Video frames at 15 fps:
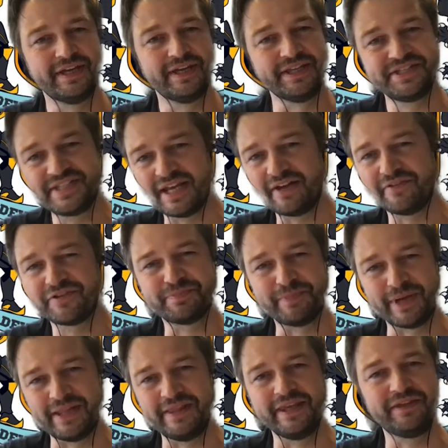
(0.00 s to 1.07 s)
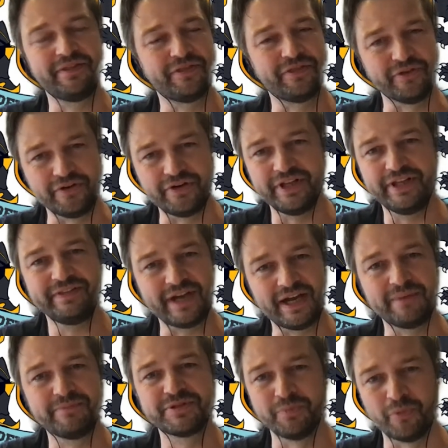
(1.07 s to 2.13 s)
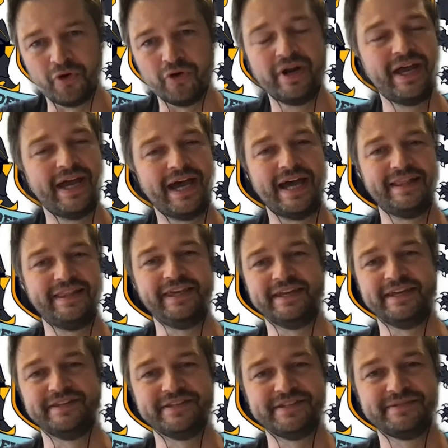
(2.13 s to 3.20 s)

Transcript: instead of spending 30 times more at the end.